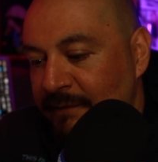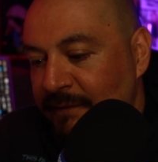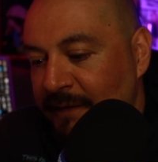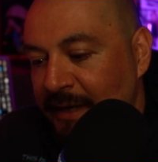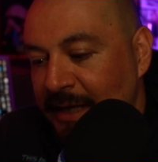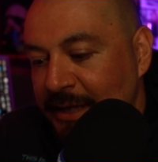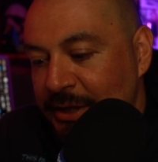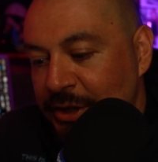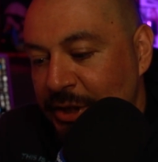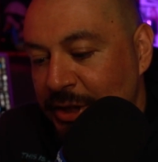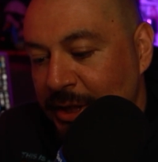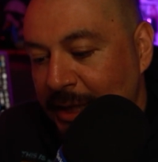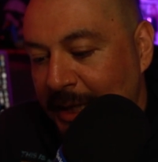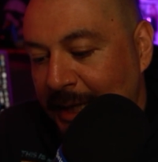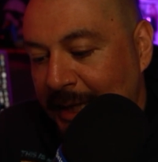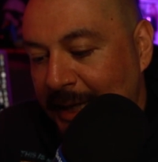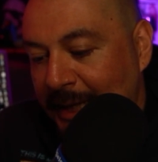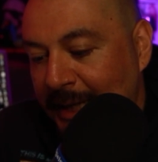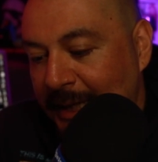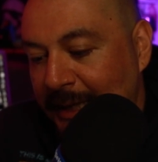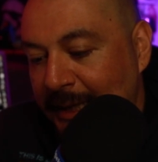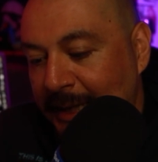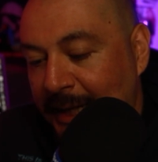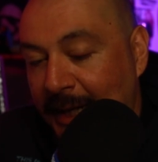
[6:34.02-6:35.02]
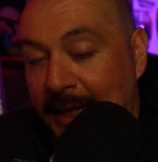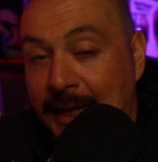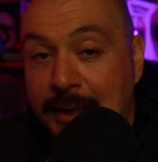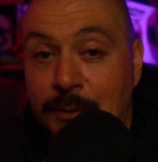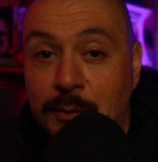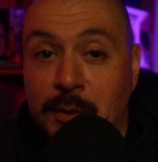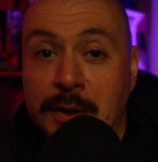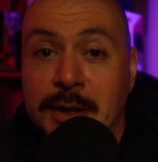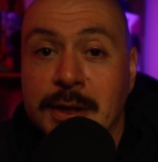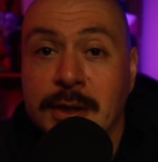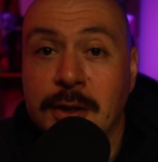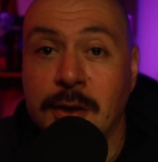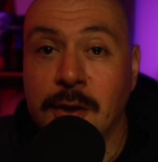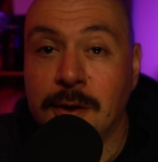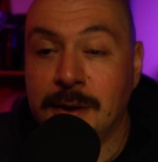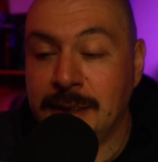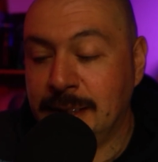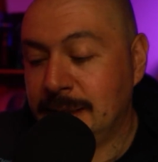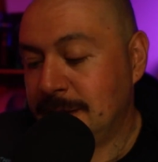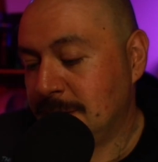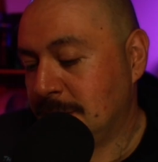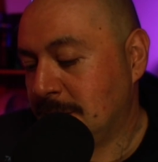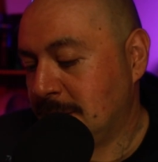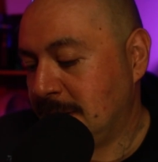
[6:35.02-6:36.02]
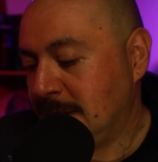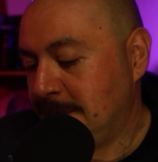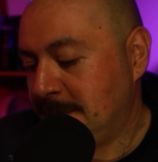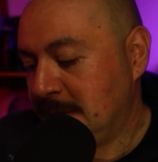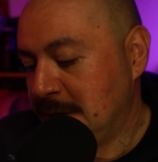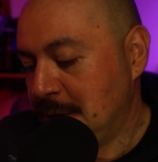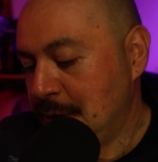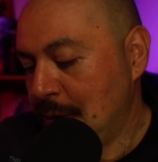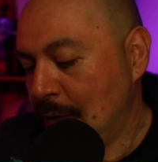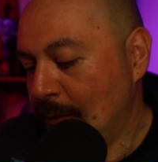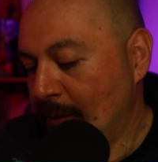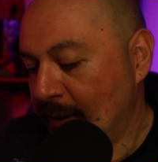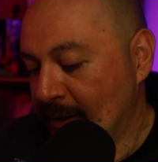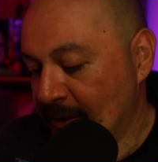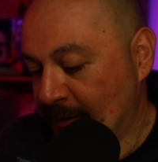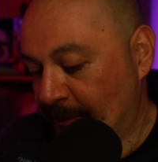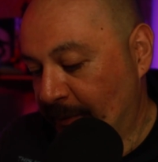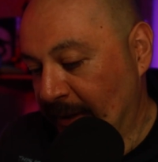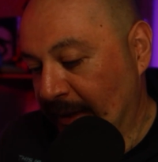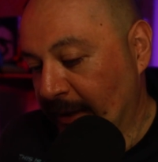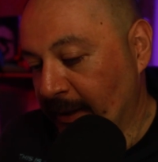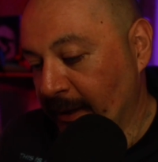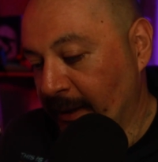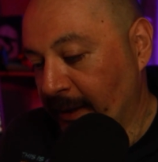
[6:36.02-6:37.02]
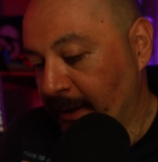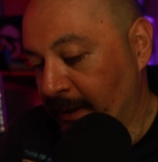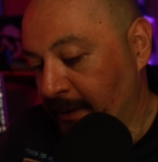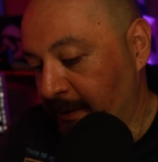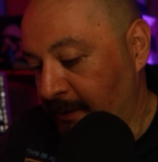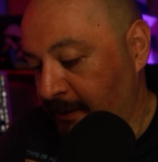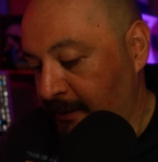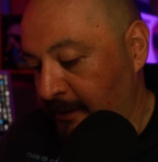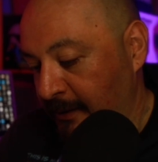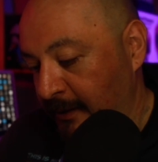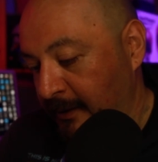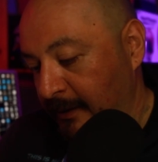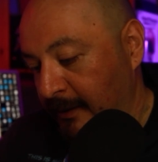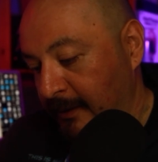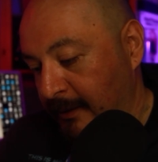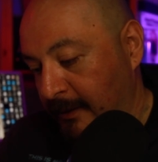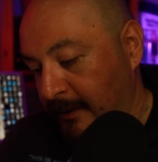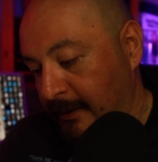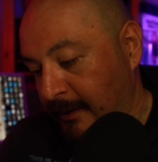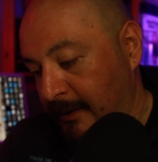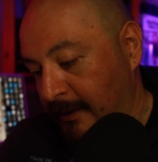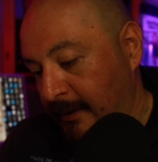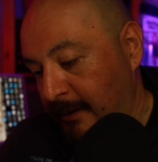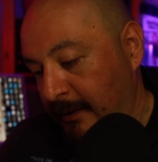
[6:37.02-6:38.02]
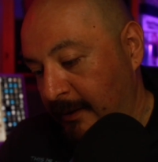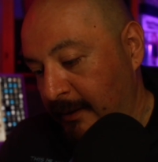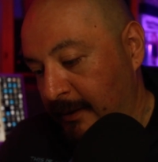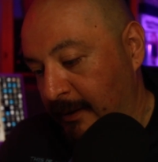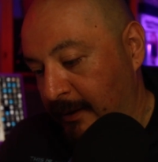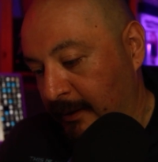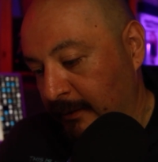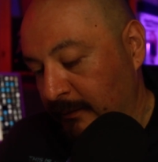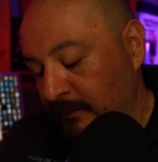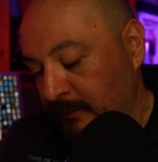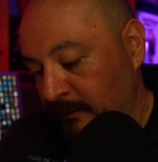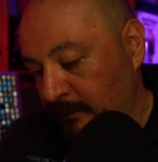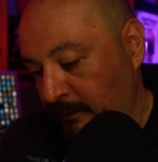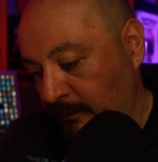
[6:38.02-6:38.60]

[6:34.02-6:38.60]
Fetch AI. We're going to go ahead and hurry up and do this because, you know,